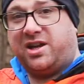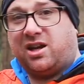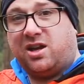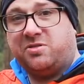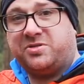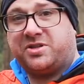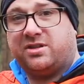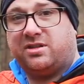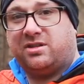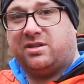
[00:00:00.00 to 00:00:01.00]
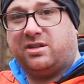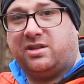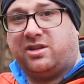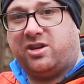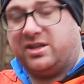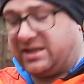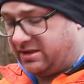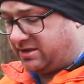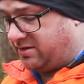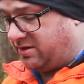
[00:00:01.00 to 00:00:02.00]
enclosed
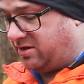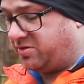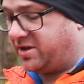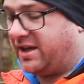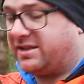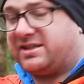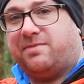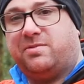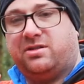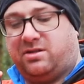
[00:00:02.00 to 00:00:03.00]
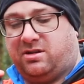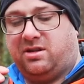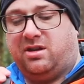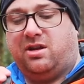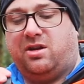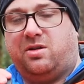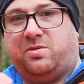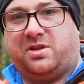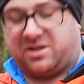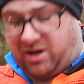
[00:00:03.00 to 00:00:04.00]
curtains, you also get some
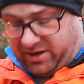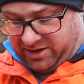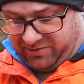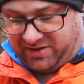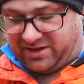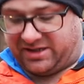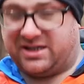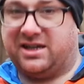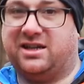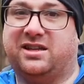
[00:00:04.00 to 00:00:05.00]
with a slot. I don't know if you can just see